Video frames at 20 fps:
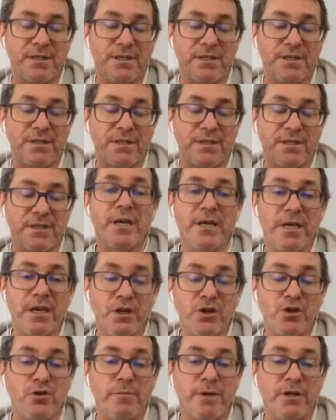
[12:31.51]
It's
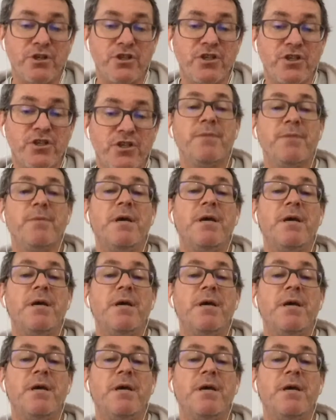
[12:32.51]
taking too much time,
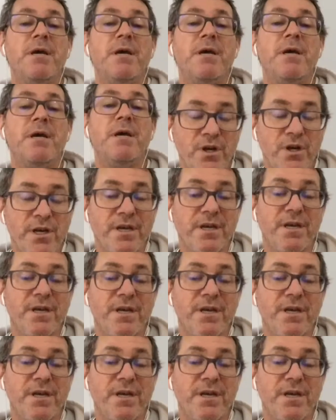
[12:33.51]
there's too much work,